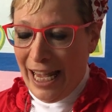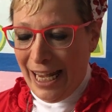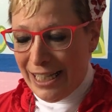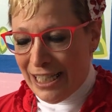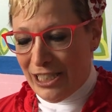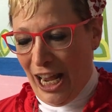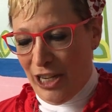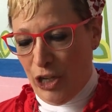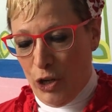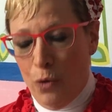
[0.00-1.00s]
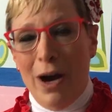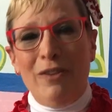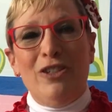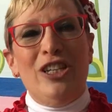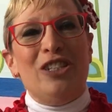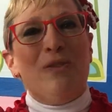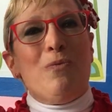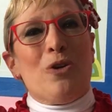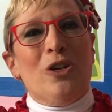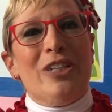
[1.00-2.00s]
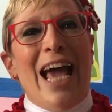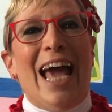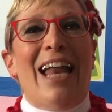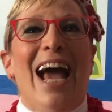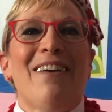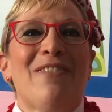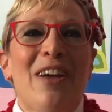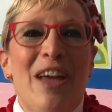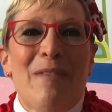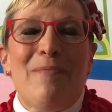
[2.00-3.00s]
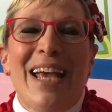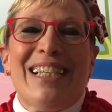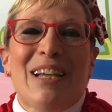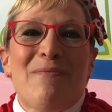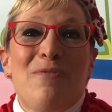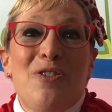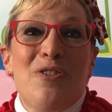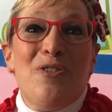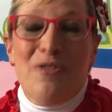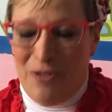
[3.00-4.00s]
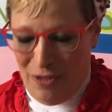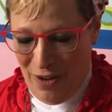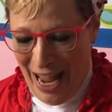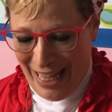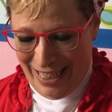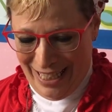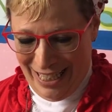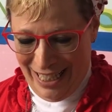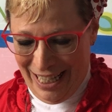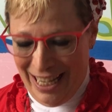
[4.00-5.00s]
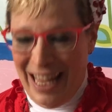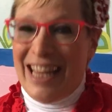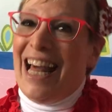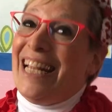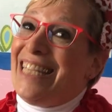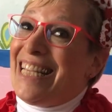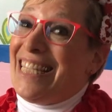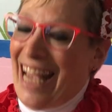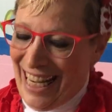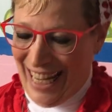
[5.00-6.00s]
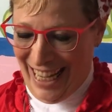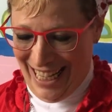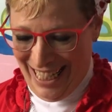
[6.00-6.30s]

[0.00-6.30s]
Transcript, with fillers: it decided to go out into the world and have make some new friends. That's exciting.